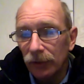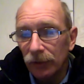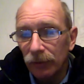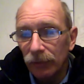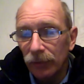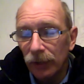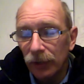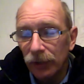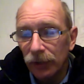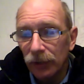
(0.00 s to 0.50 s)

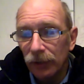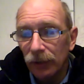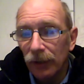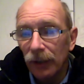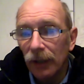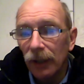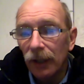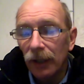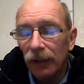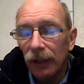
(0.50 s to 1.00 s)
impression,
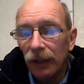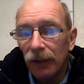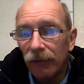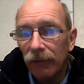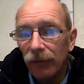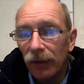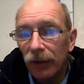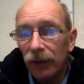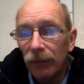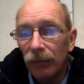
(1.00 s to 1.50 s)
that in
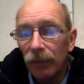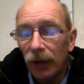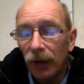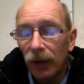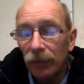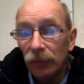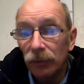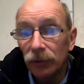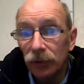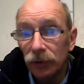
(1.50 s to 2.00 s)
fact the
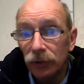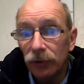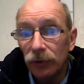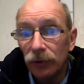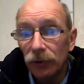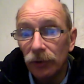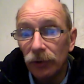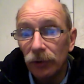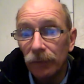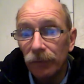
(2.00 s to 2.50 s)
Bible was
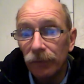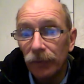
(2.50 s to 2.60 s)
true.